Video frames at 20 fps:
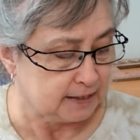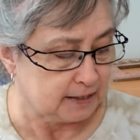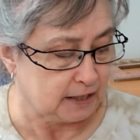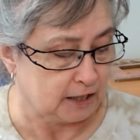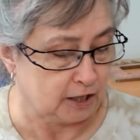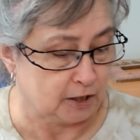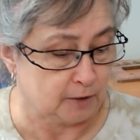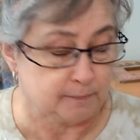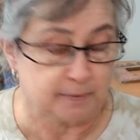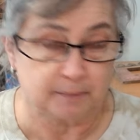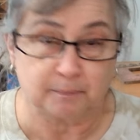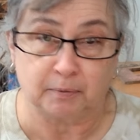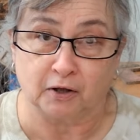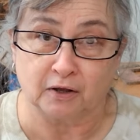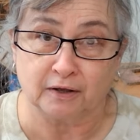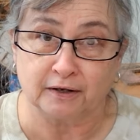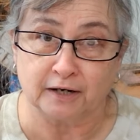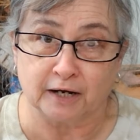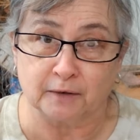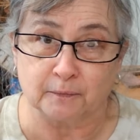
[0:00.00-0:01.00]
Uh, but
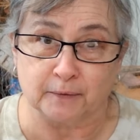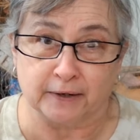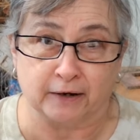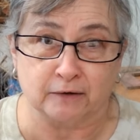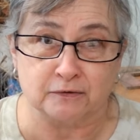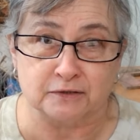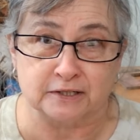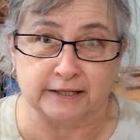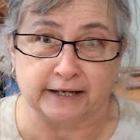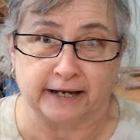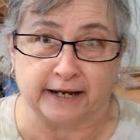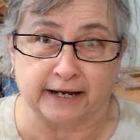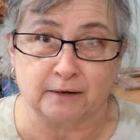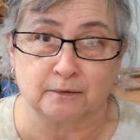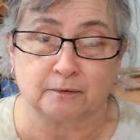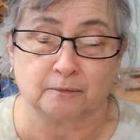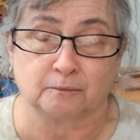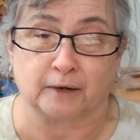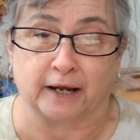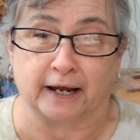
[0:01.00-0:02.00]
Paul and I went out today
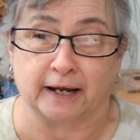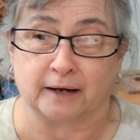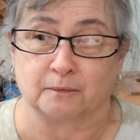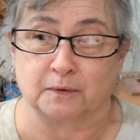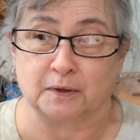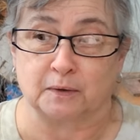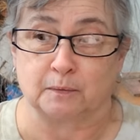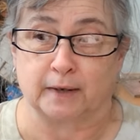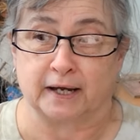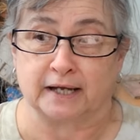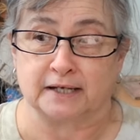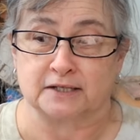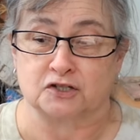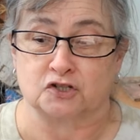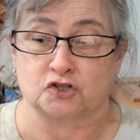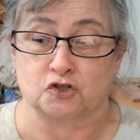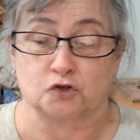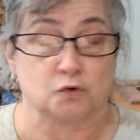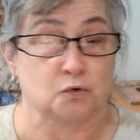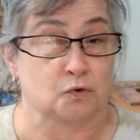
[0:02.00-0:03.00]
and we went
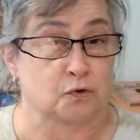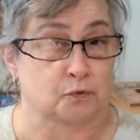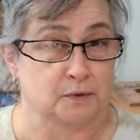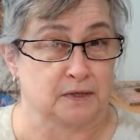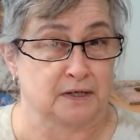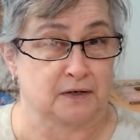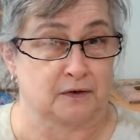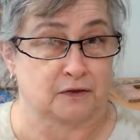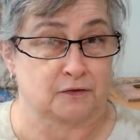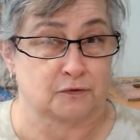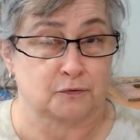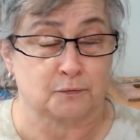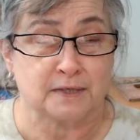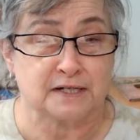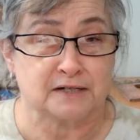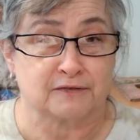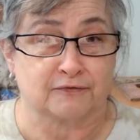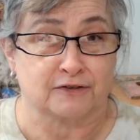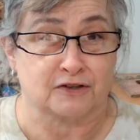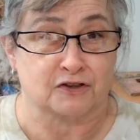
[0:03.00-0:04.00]
to three,
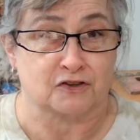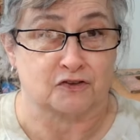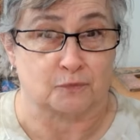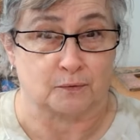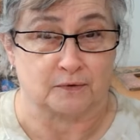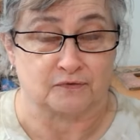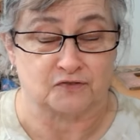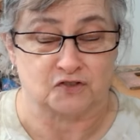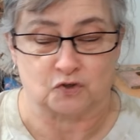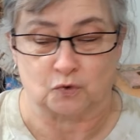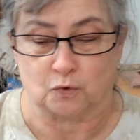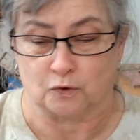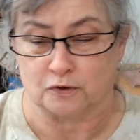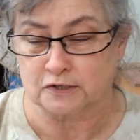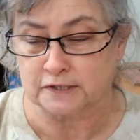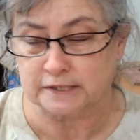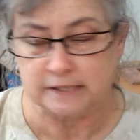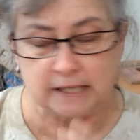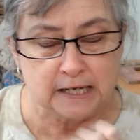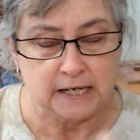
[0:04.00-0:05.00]
three different thrift
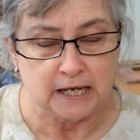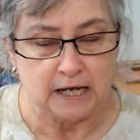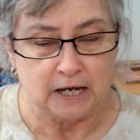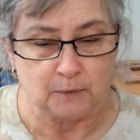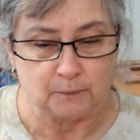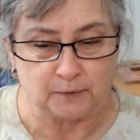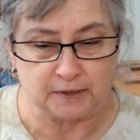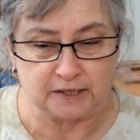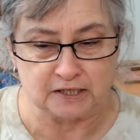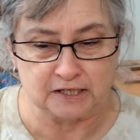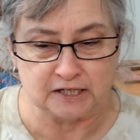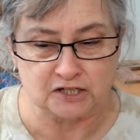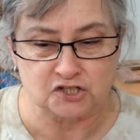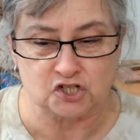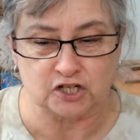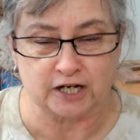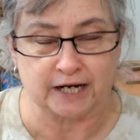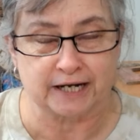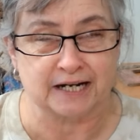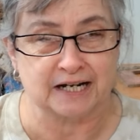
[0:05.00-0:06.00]
stores. We
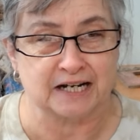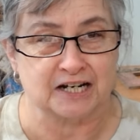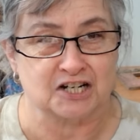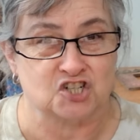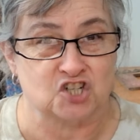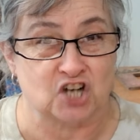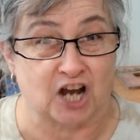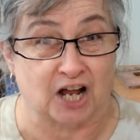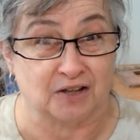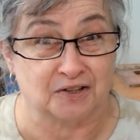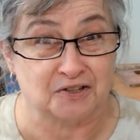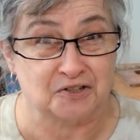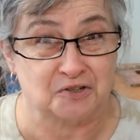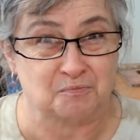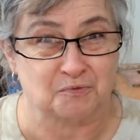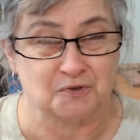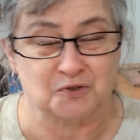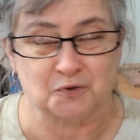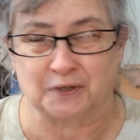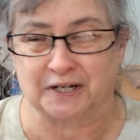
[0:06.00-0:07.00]
initiated a
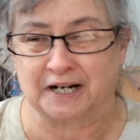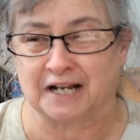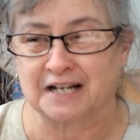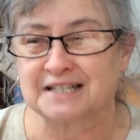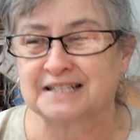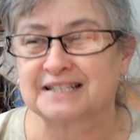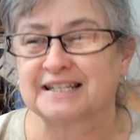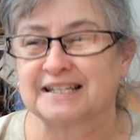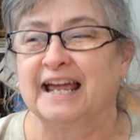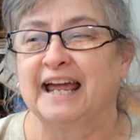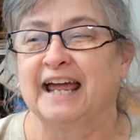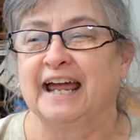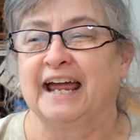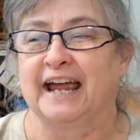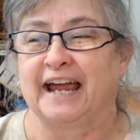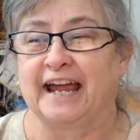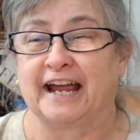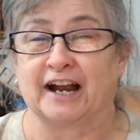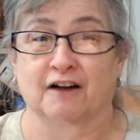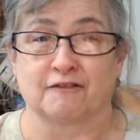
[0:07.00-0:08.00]
challenge between us,
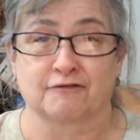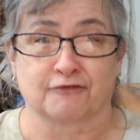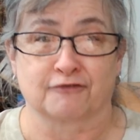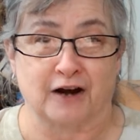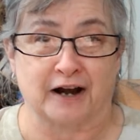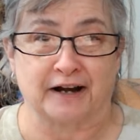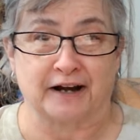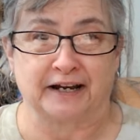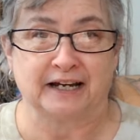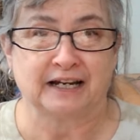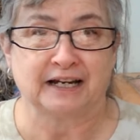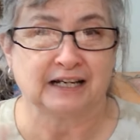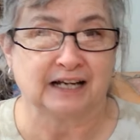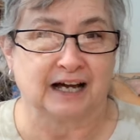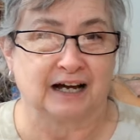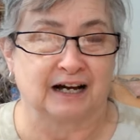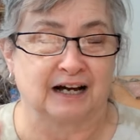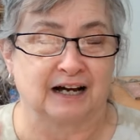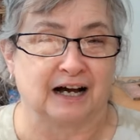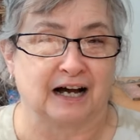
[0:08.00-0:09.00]
and on Friday,
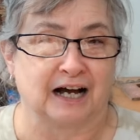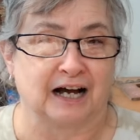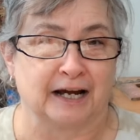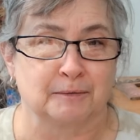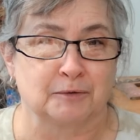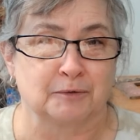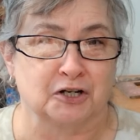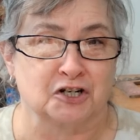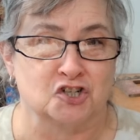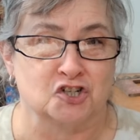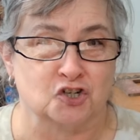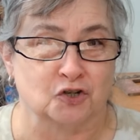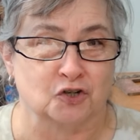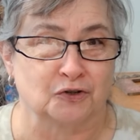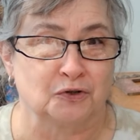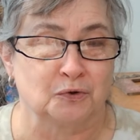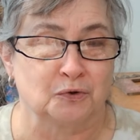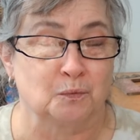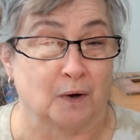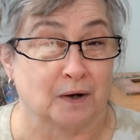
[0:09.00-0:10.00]
I'm going to show
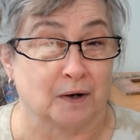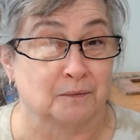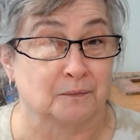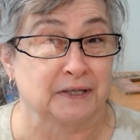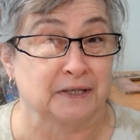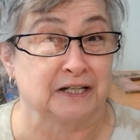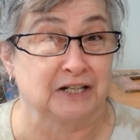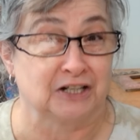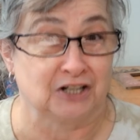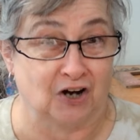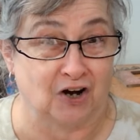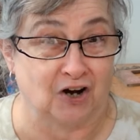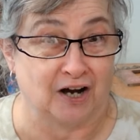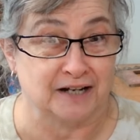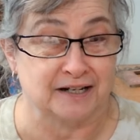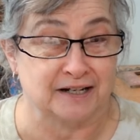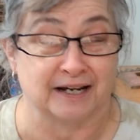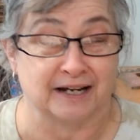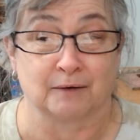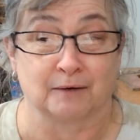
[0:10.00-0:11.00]
you what we
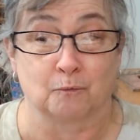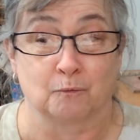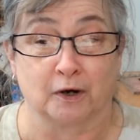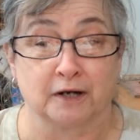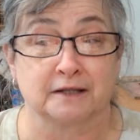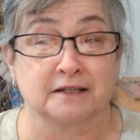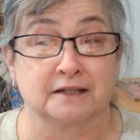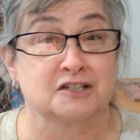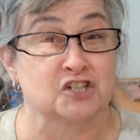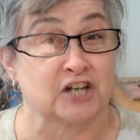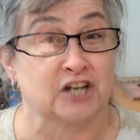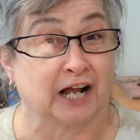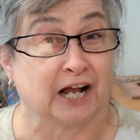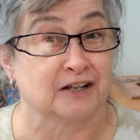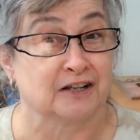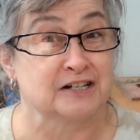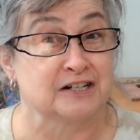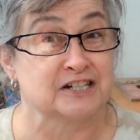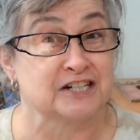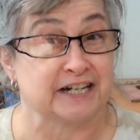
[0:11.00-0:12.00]
got and what the
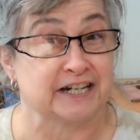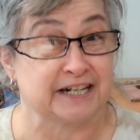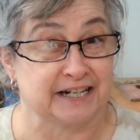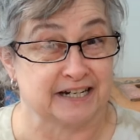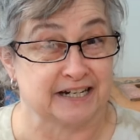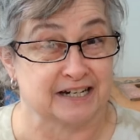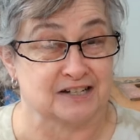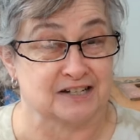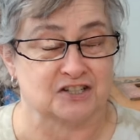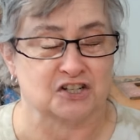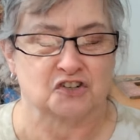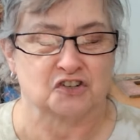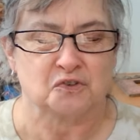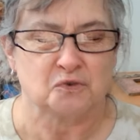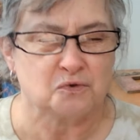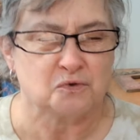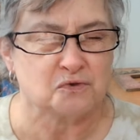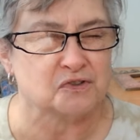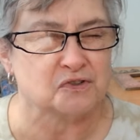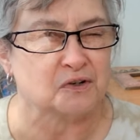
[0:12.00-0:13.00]
challenge is and
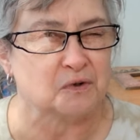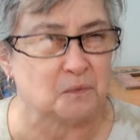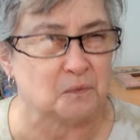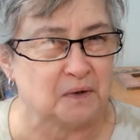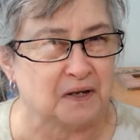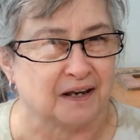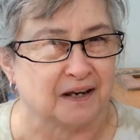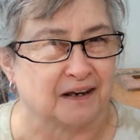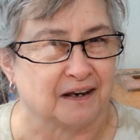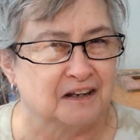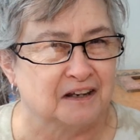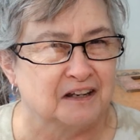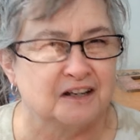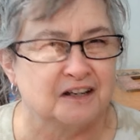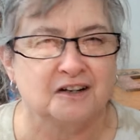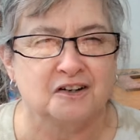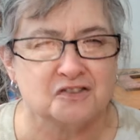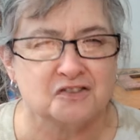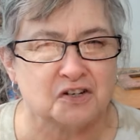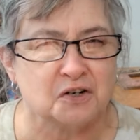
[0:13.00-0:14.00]
who's going to win.
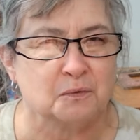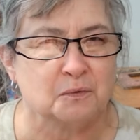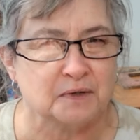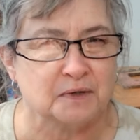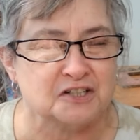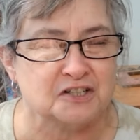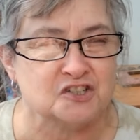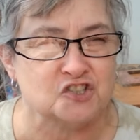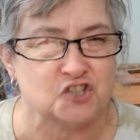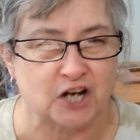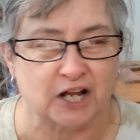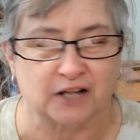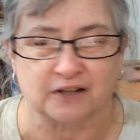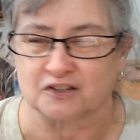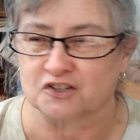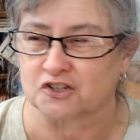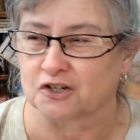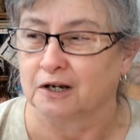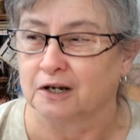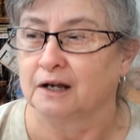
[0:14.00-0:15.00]
Who's going to win this
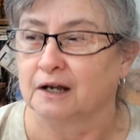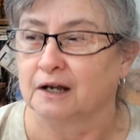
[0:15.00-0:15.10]
challenge?